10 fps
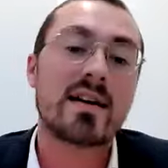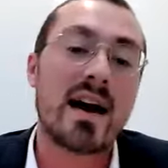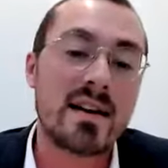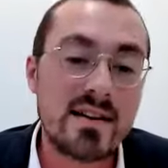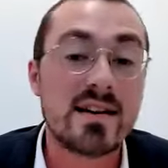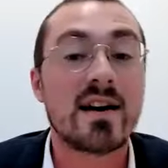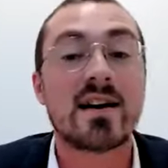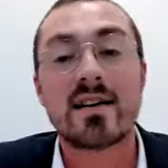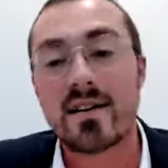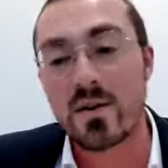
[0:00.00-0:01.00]
and yeh,
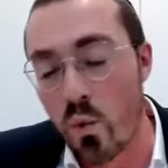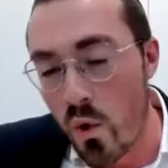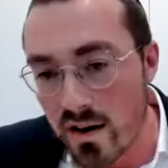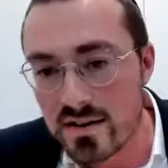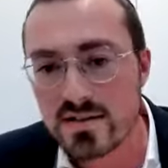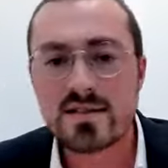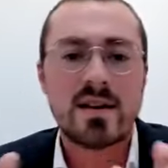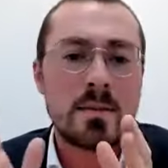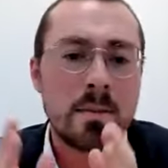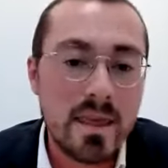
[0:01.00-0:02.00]

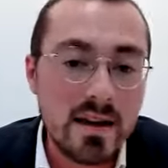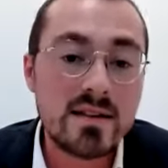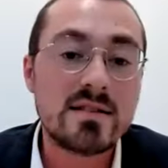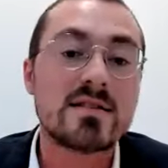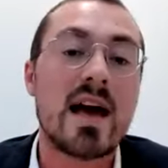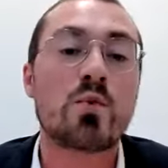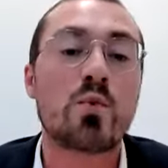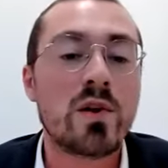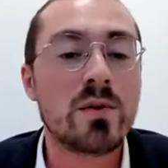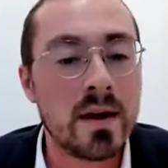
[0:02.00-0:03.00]
was, is, and
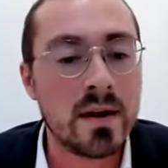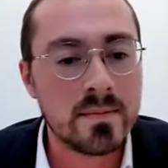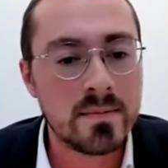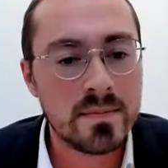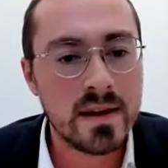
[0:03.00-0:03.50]
will be.